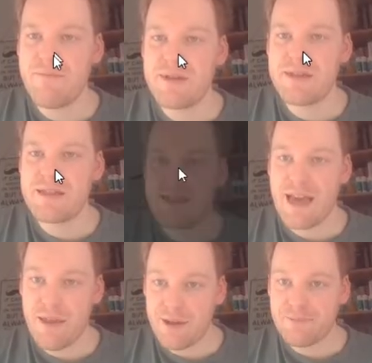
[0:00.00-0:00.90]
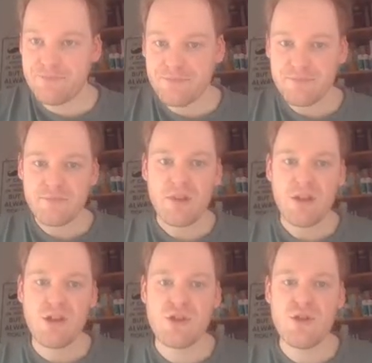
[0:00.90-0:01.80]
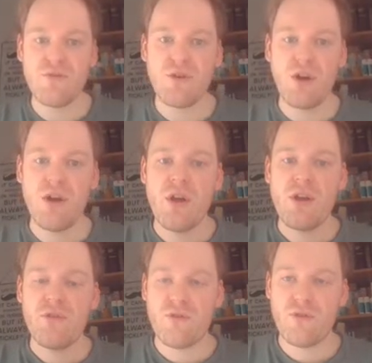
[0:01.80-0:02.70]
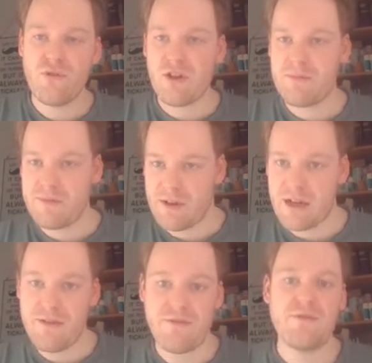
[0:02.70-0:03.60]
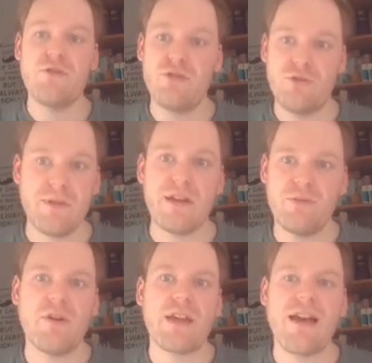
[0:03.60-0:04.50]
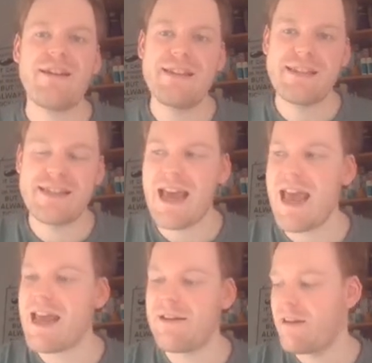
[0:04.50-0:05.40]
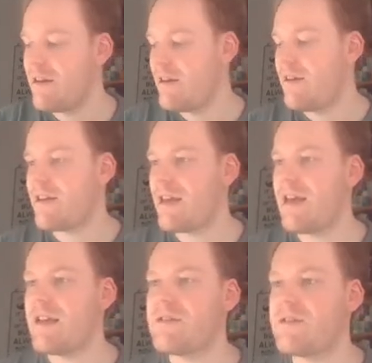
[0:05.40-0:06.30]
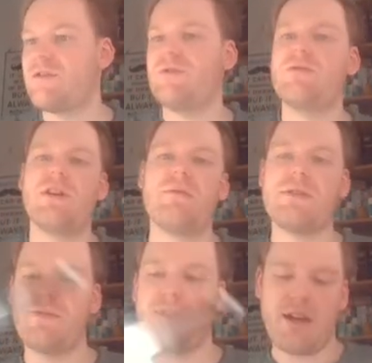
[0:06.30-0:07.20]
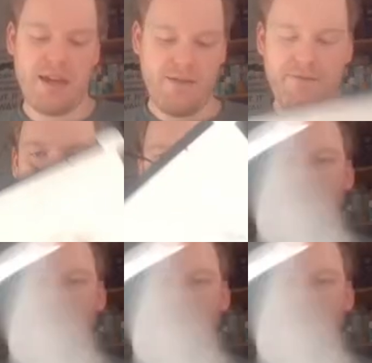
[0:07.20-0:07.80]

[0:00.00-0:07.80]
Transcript: numbers together. So you've got 2 times 5, you should be able to work out, is 10. Okay, so 2 times 5